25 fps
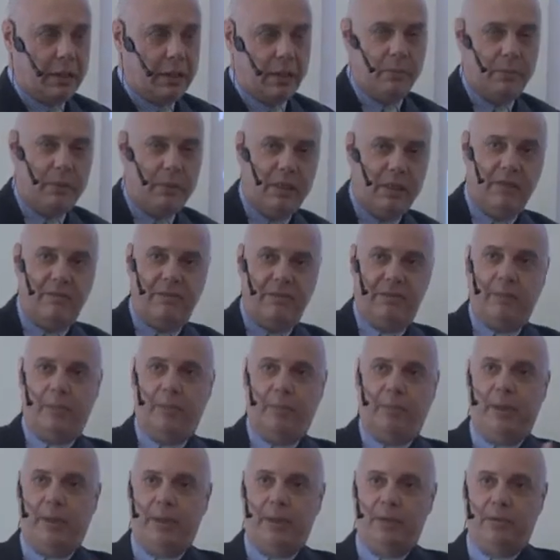It can be even
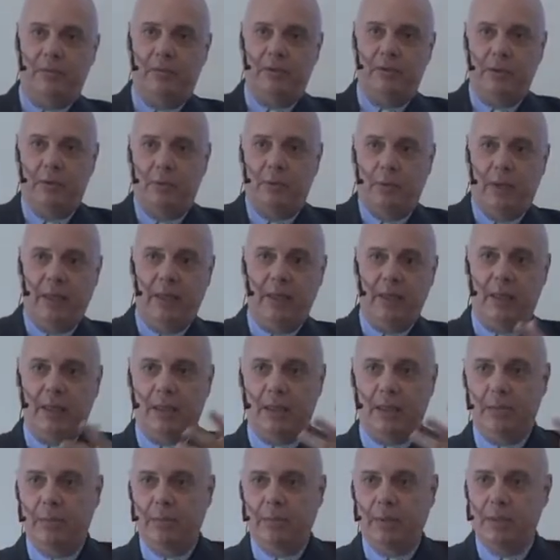part of Lithuania,
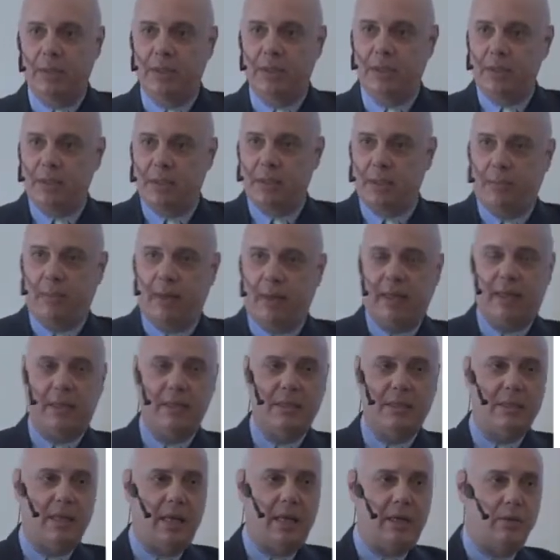it can be just a
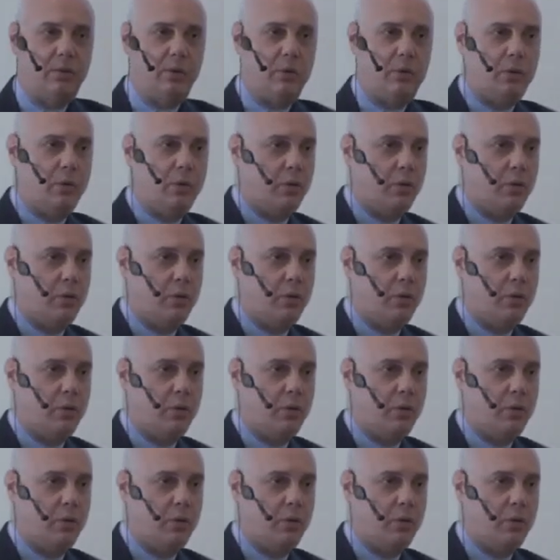market sector,